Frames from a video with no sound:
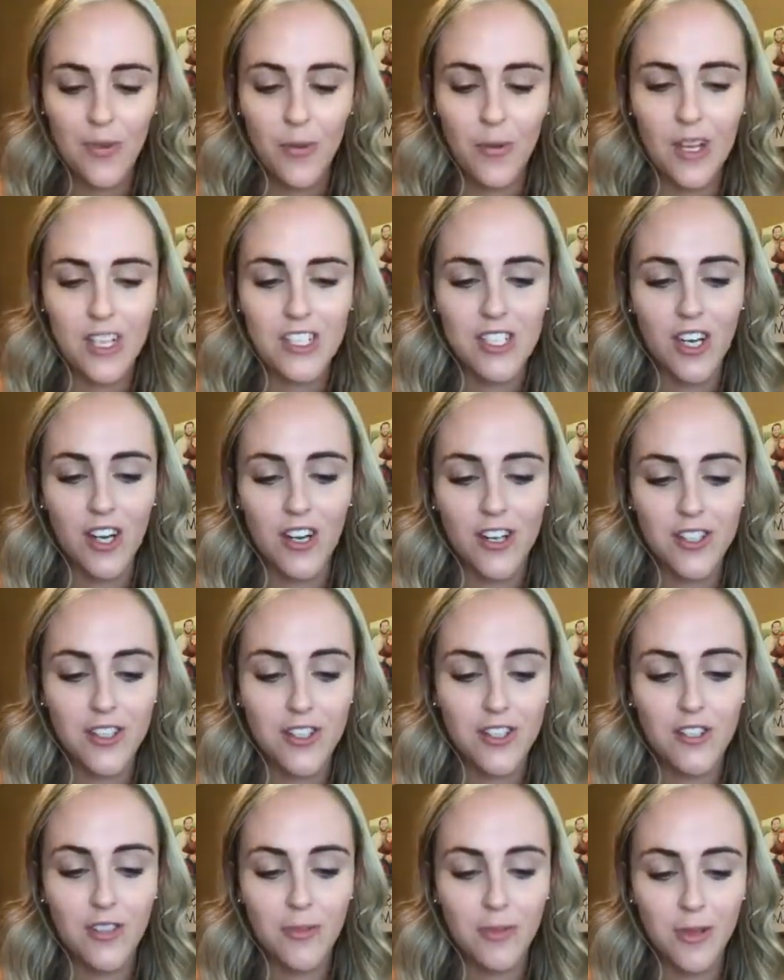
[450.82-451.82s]
which are
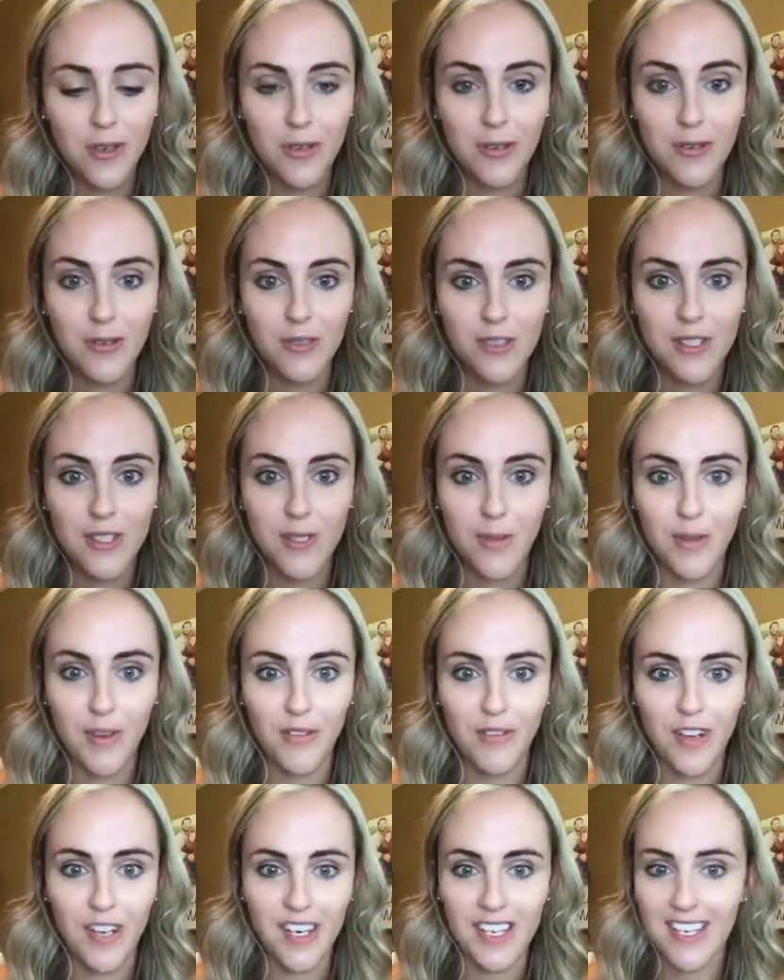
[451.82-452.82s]
super cool and super
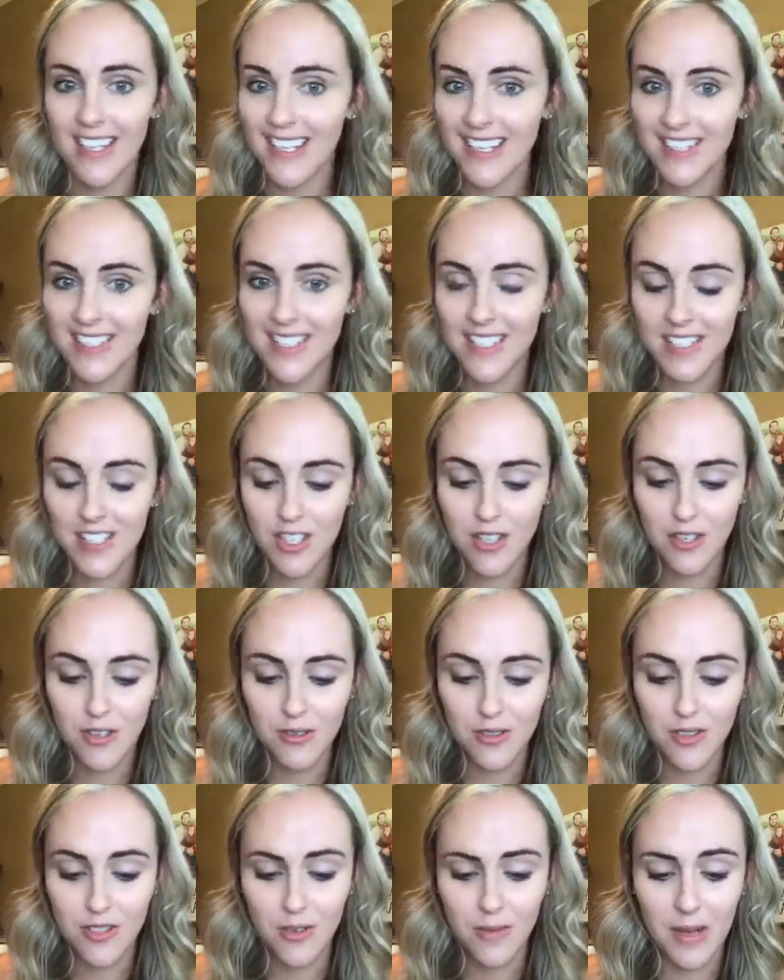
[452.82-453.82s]
fun and easy to
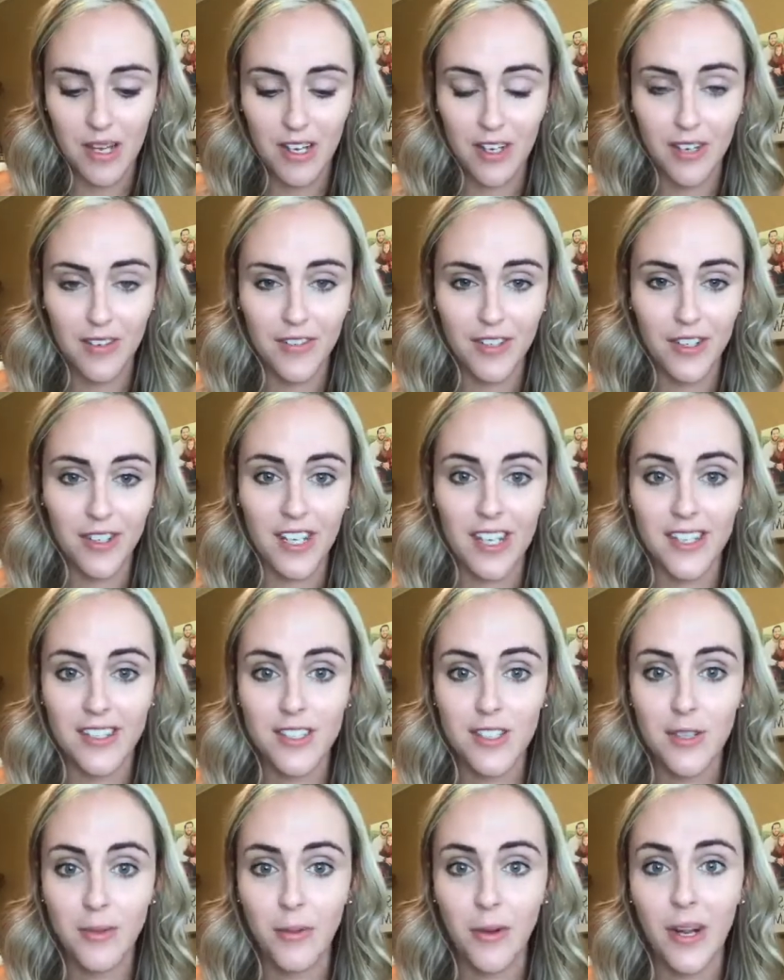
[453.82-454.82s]
use, no matter if you're like a
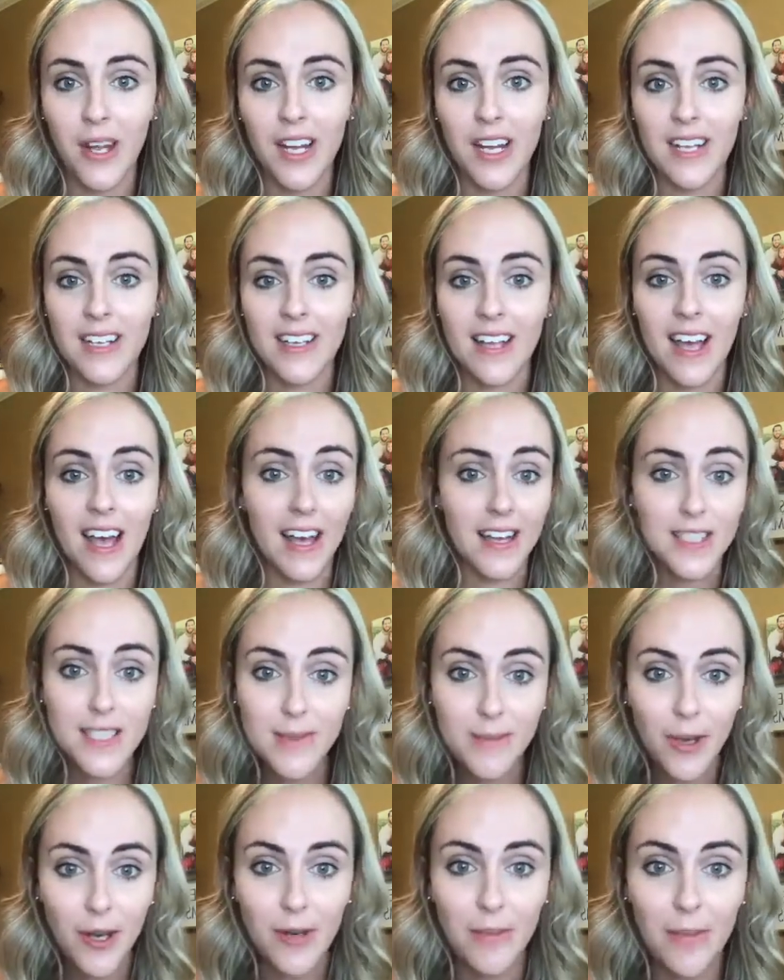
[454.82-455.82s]
super
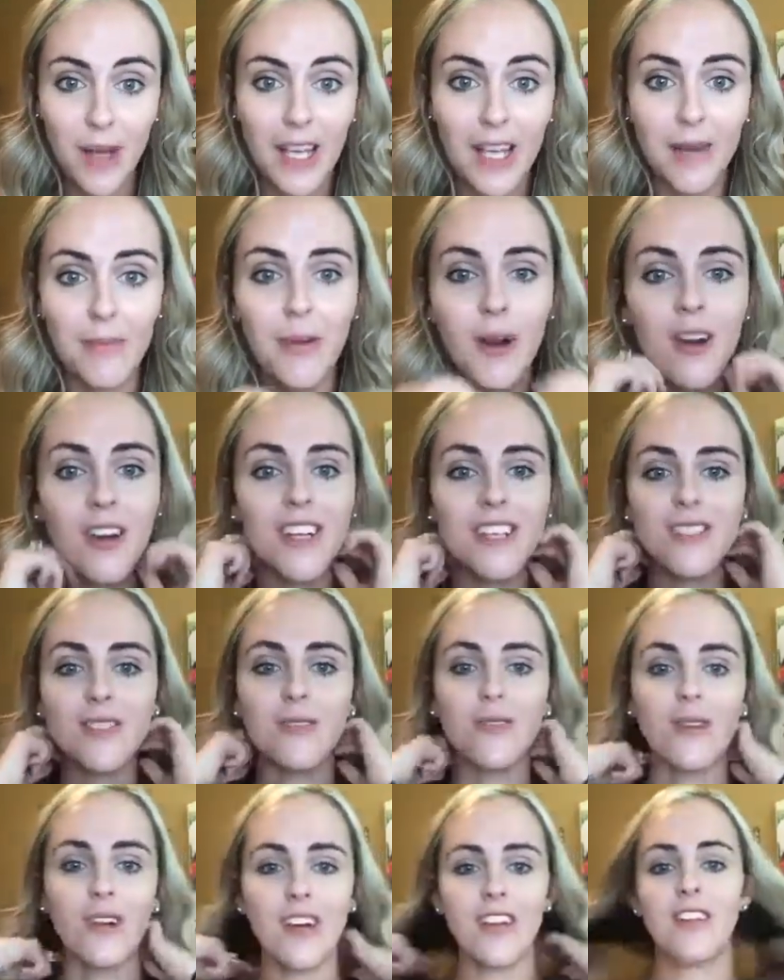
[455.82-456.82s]
expert makeup artist
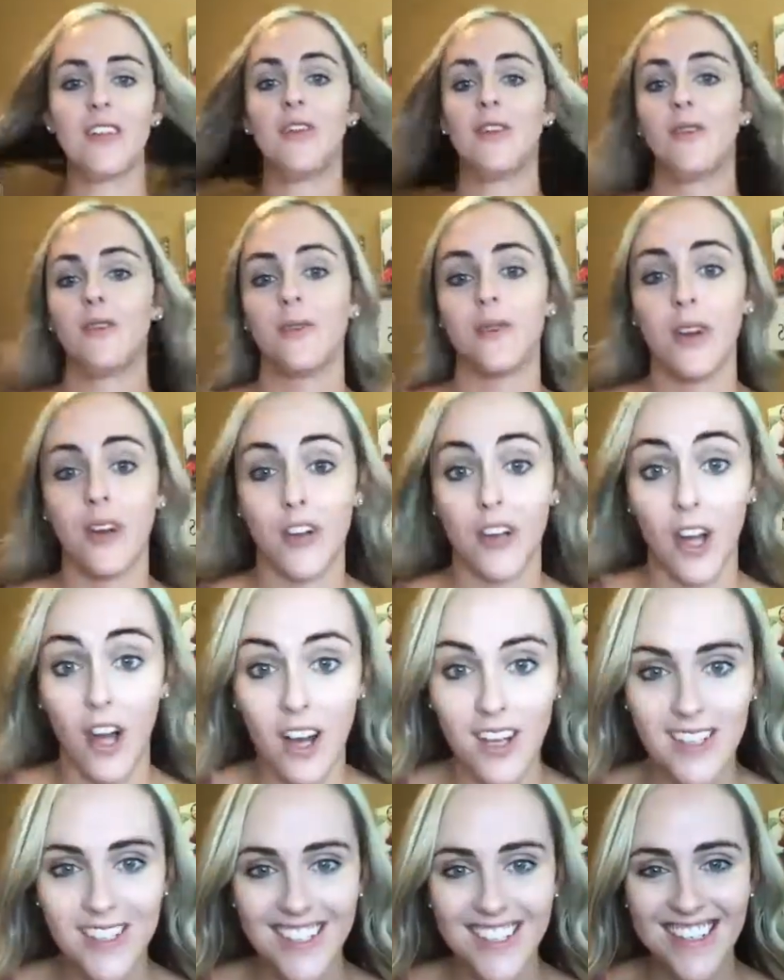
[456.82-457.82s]
or you are
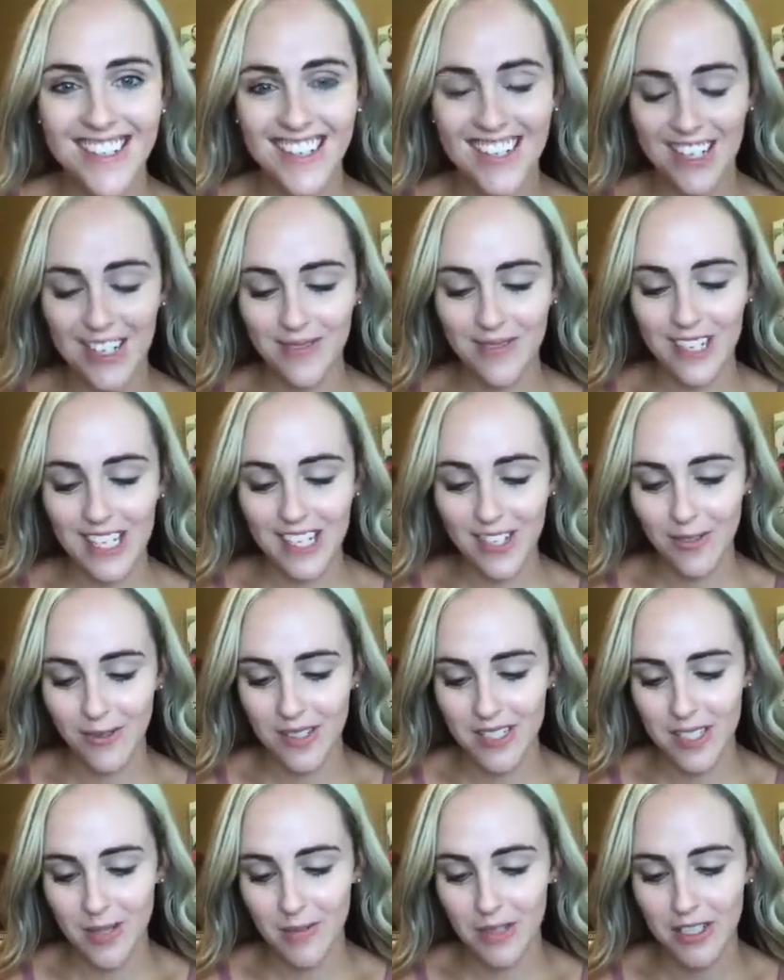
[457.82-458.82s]
not, and you
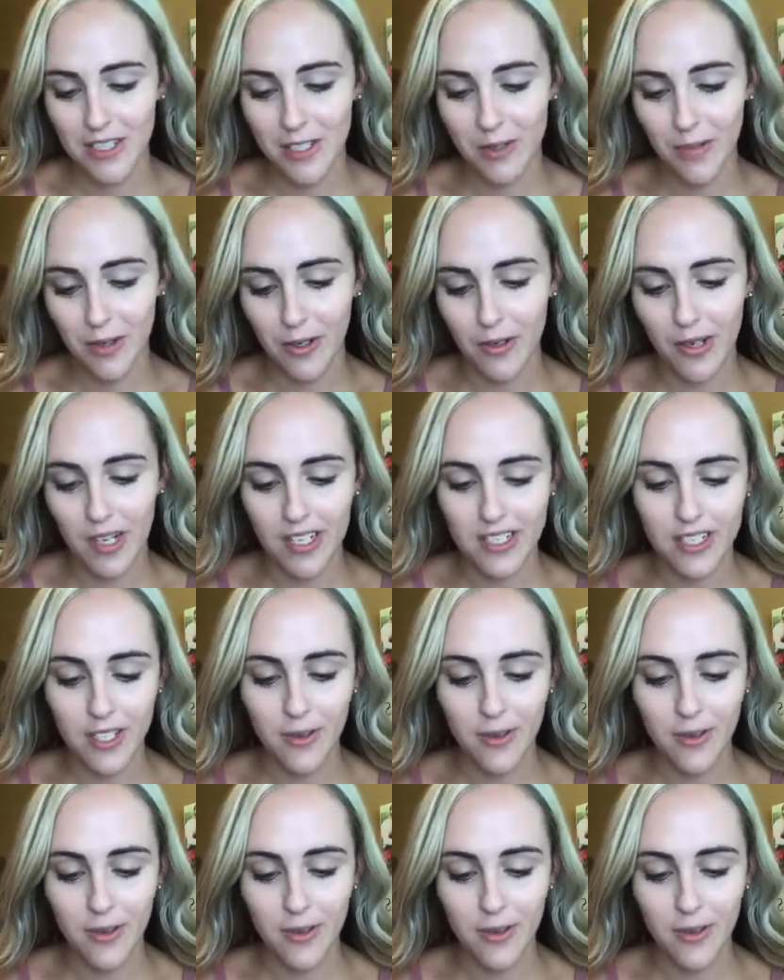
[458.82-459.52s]
want something super quick.